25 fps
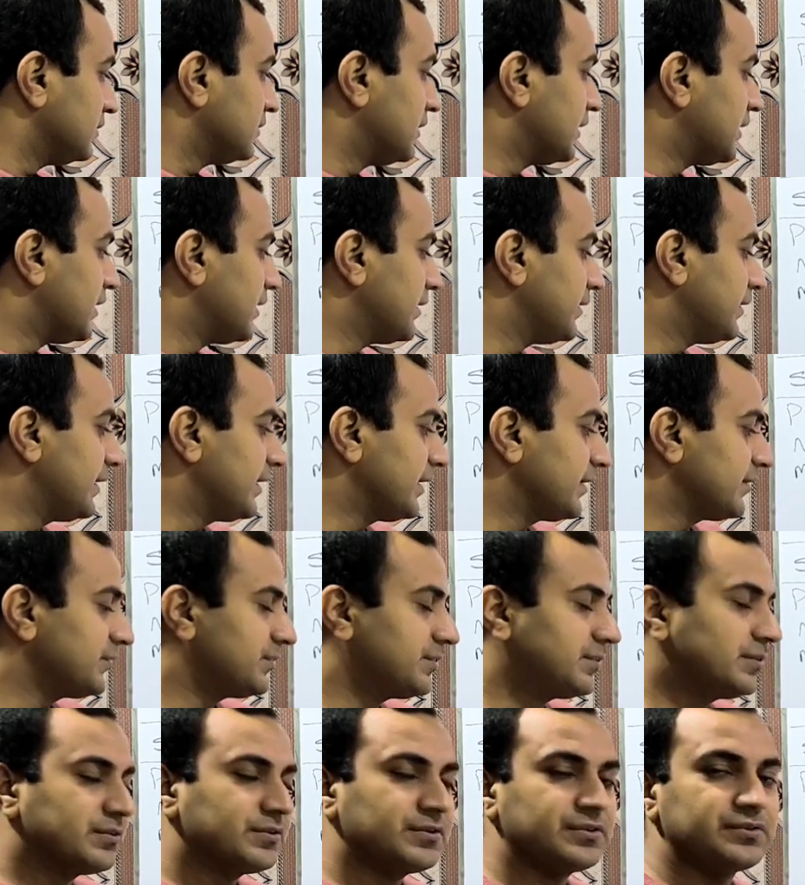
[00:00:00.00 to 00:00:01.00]
The
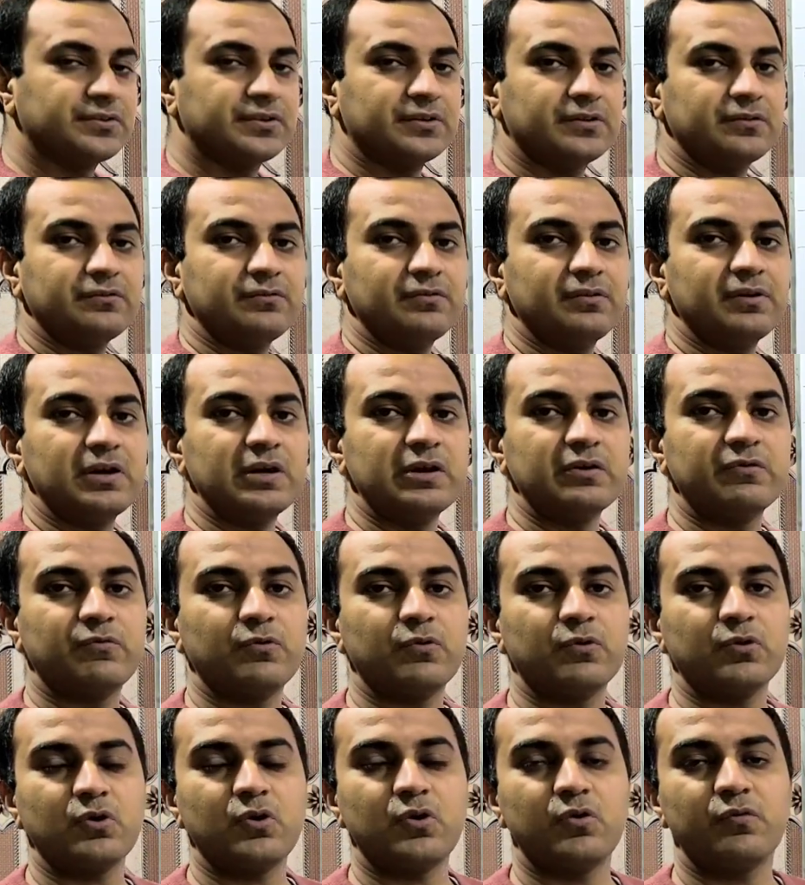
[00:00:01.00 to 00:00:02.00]
next reason
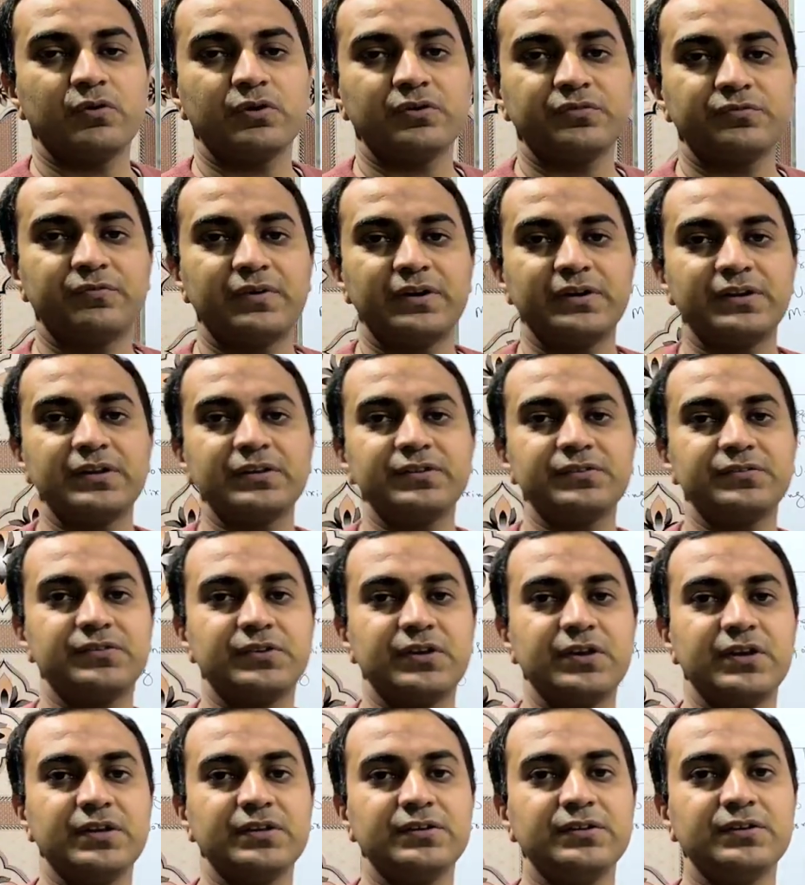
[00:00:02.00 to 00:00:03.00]
for oversweating
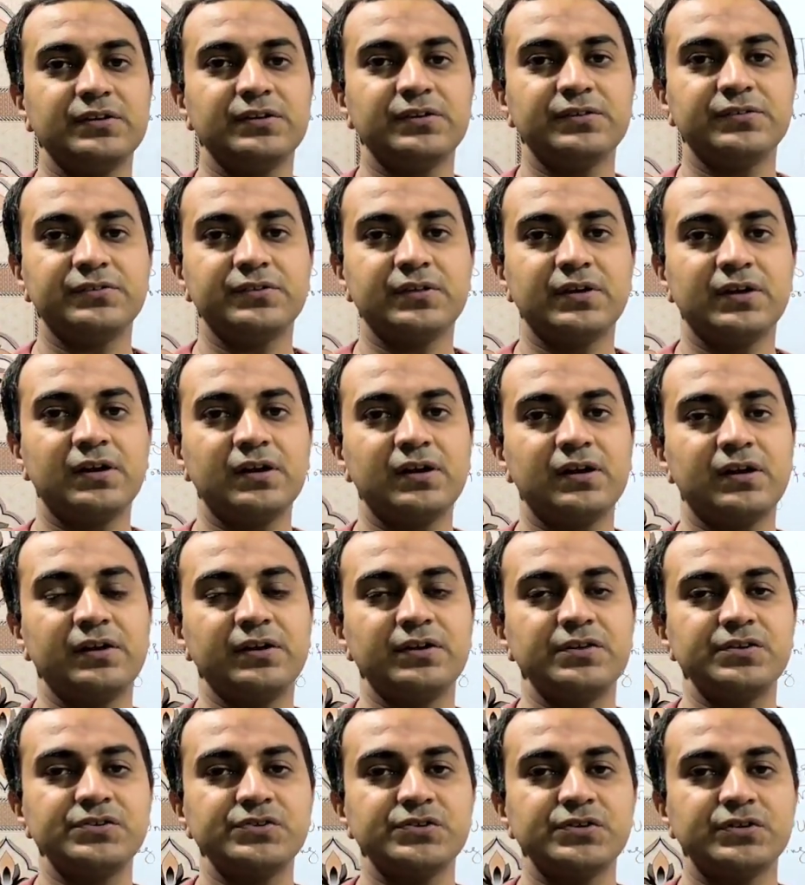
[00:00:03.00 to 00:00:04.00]
stage is the
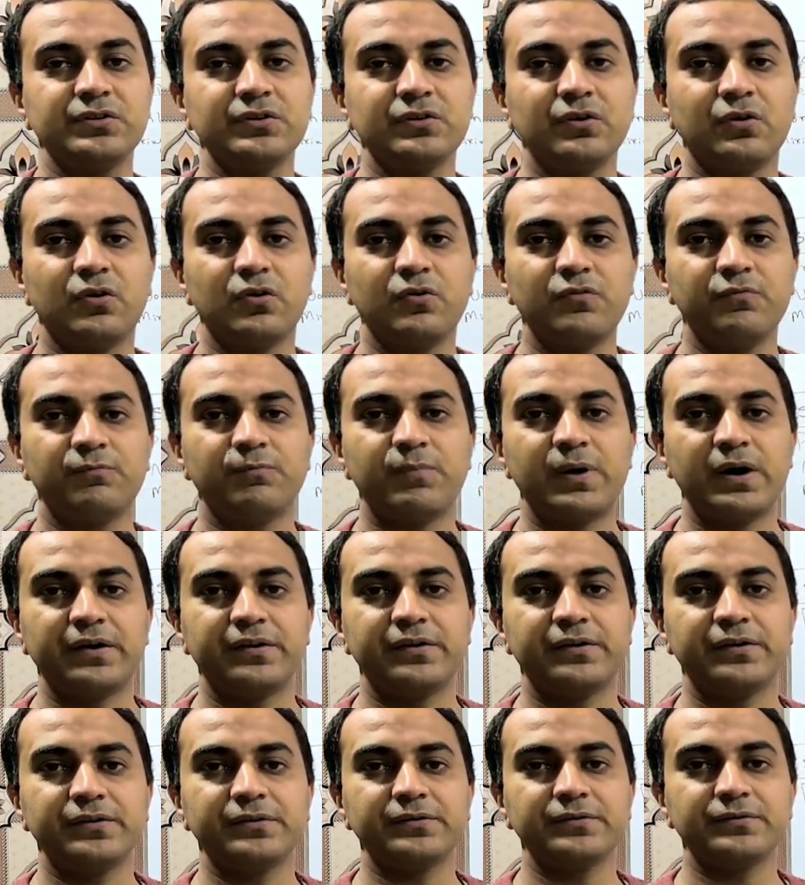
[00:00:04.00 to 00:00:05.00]
addition of
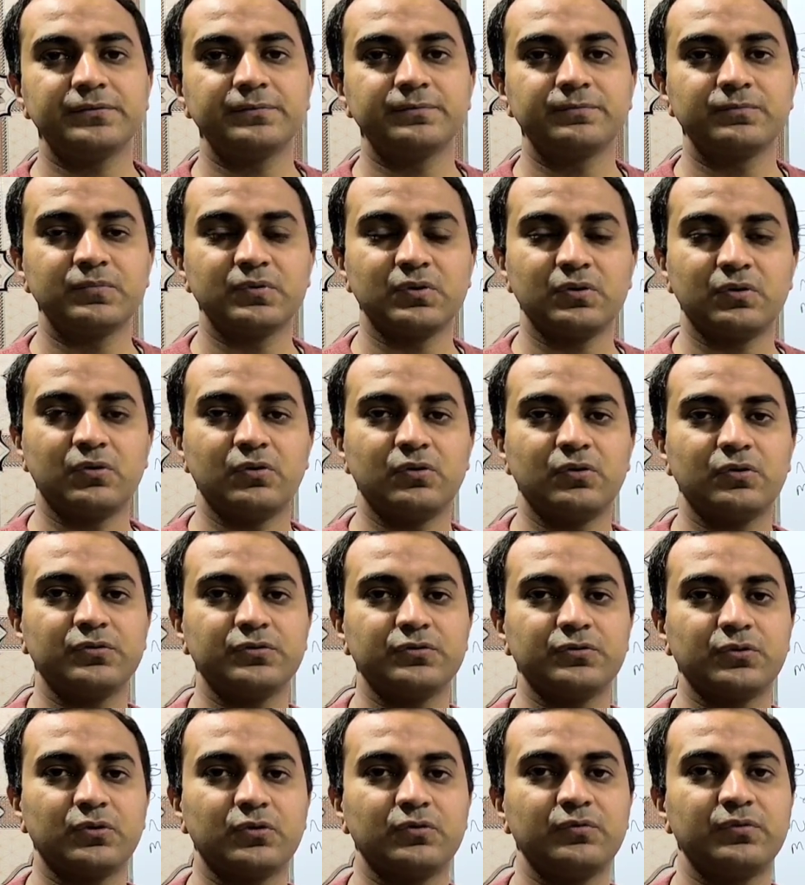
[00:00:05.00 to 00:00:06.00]
binder or
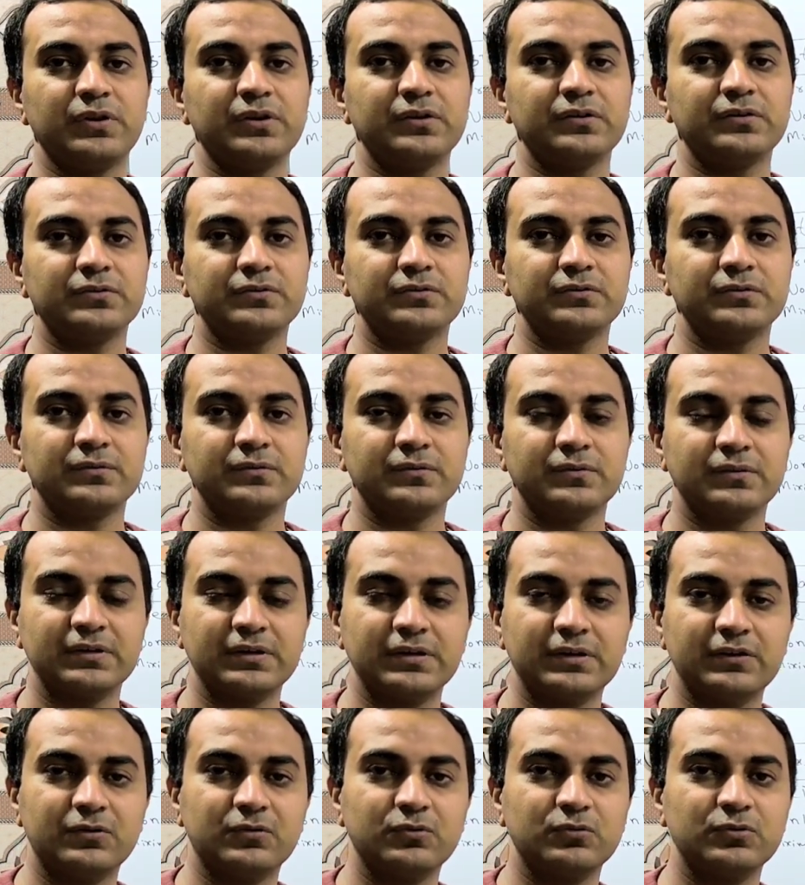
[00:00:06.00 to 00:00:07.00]
solvent
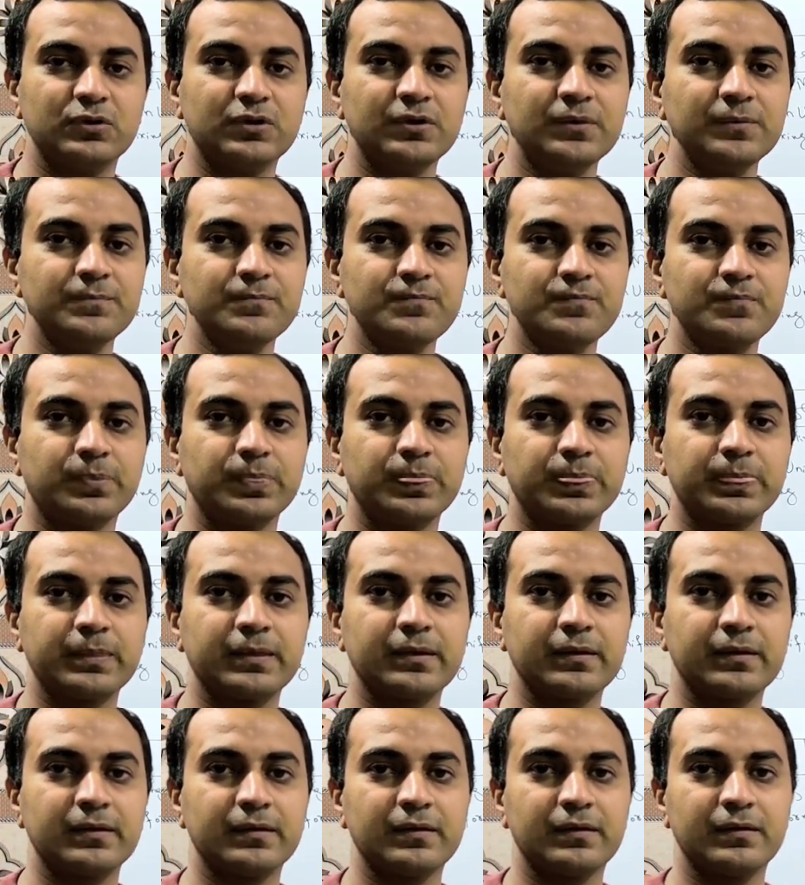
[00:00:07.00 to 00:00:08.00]
into the
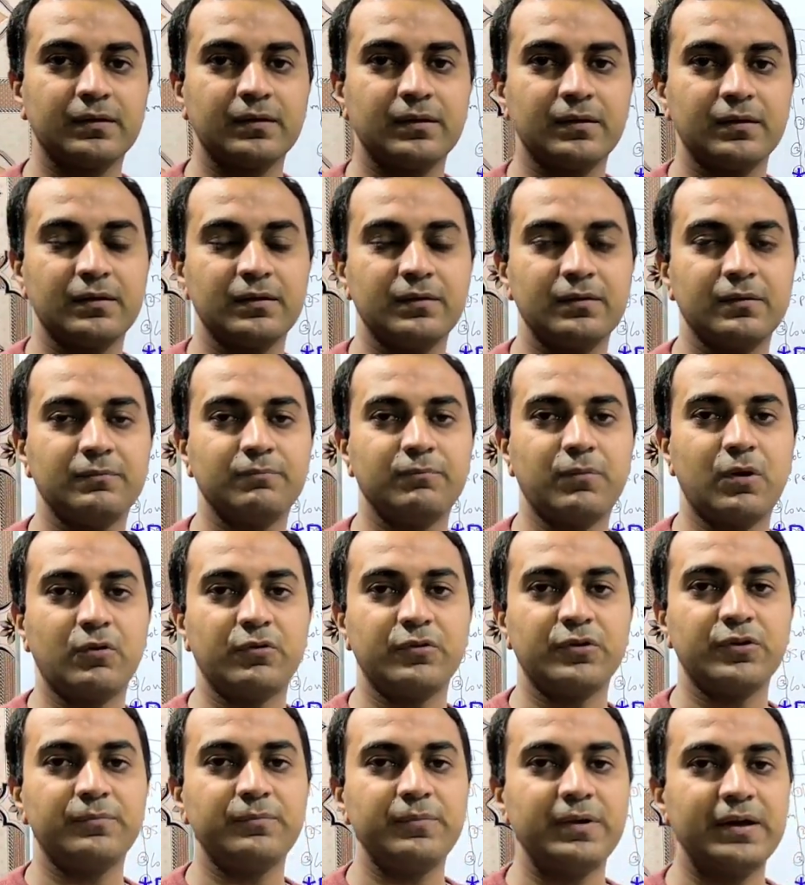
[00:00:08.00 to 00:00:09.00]

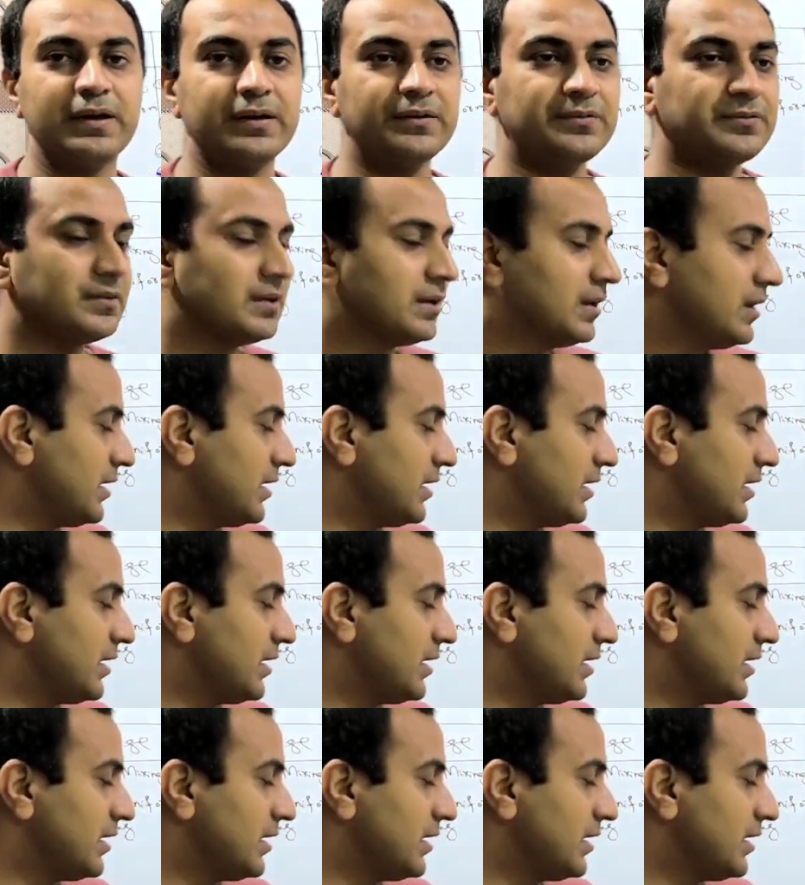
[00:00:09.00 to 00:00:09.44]
powder mass.